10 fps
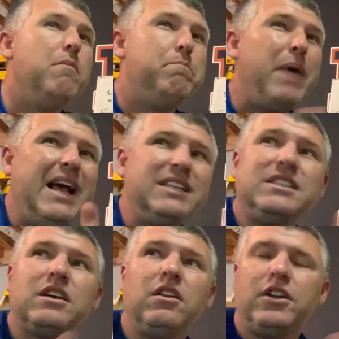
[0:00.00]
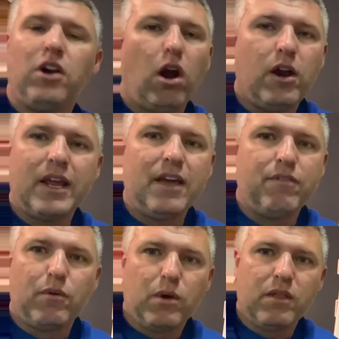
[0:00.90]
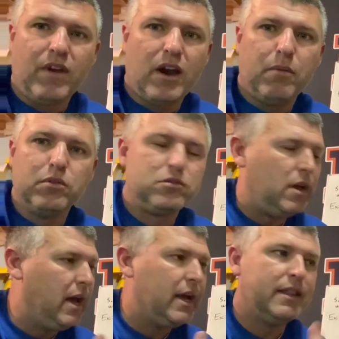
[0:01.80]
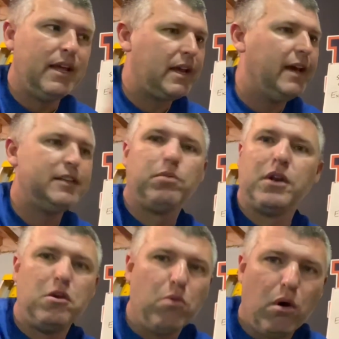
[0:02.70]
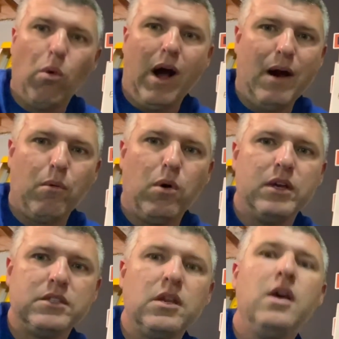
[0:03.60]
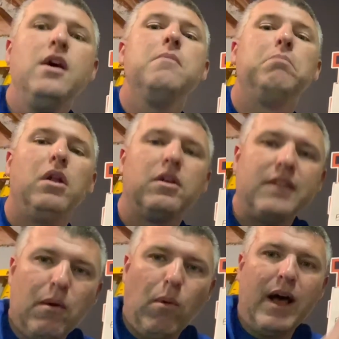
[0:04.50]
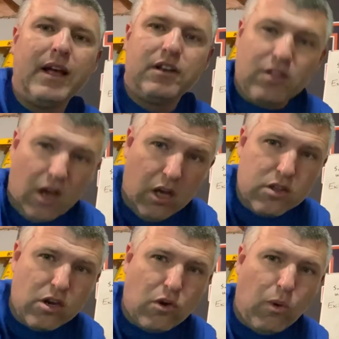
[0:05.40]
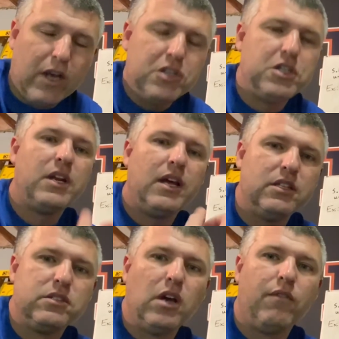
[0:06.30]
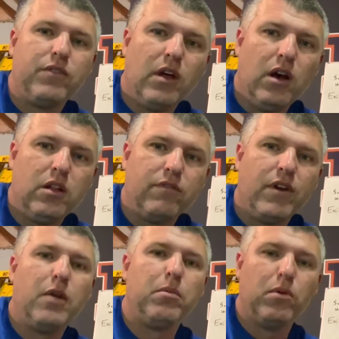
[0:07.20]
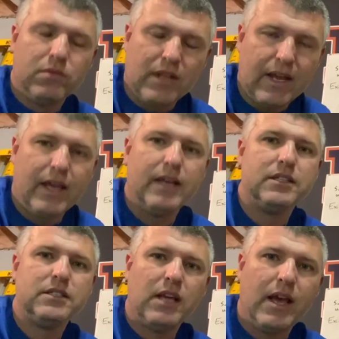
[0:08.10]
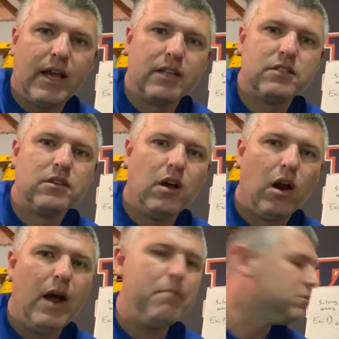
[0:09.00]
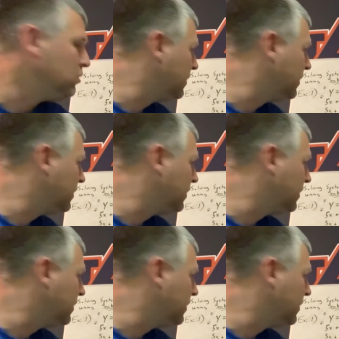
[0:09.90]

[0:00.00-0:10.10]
basically you're already given one of the variables. Hey, in that case, we knew what y was. Plug that y into the other equation and solve for the other variable, in that case, x. All right, so when we